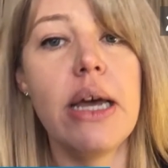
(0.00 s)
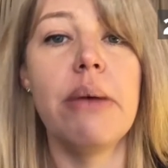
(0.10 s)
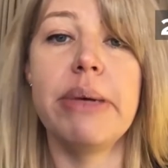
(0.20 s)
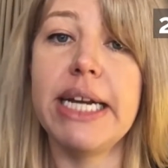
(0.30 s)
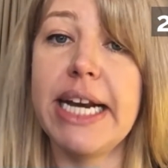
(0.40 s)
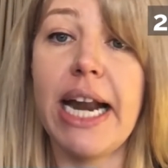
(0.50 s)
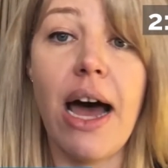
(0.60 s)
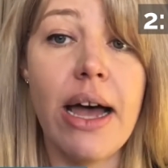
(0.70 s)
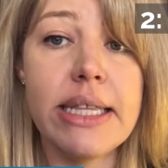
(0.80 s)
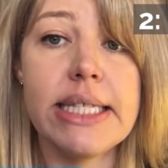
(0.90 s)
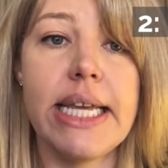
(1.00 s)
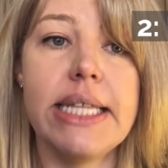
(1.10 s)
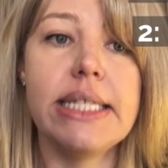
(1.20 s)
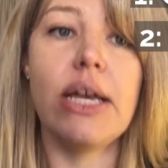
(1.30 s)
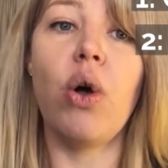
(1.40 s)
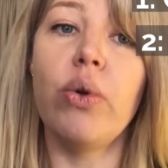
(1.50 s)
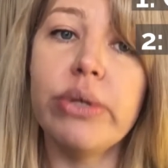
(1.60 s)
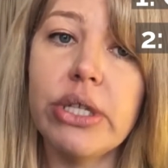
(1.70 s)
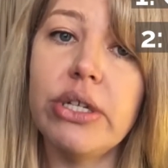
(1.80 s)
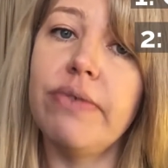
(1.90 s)
but in an art sense,
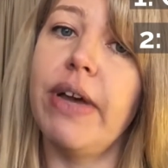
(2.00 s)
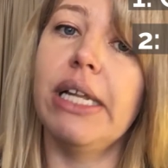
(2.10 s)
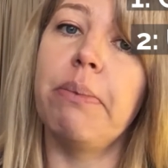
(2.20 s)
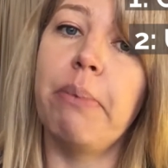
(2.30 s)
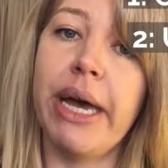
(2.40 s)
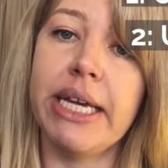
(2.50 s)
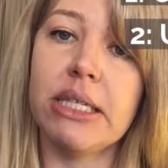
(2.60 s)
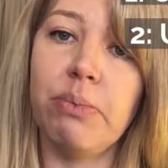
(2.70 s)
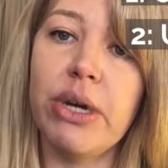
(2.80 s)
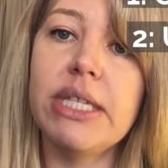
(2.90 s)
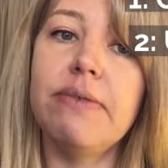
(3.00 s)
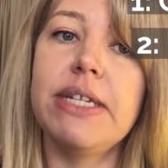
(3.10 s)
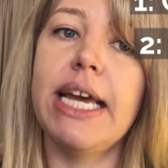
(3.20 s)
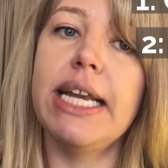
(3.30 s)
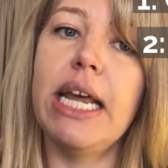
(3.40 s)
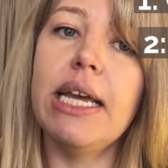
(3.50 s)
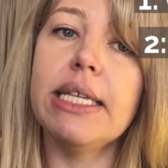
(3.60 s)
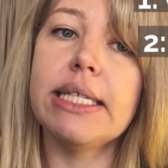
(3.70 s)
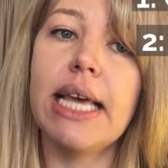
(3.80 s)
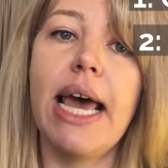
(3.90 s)
also develop my expressive techniques